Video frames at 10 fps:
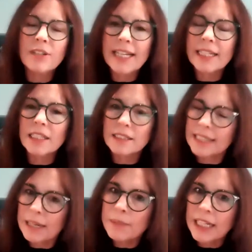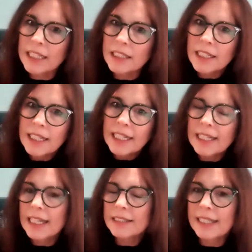You can't examine it
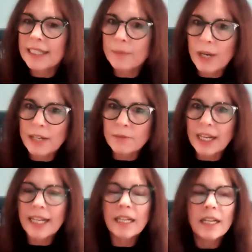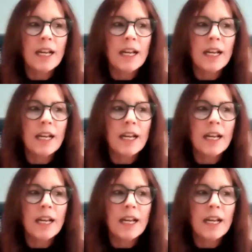in that same way, right?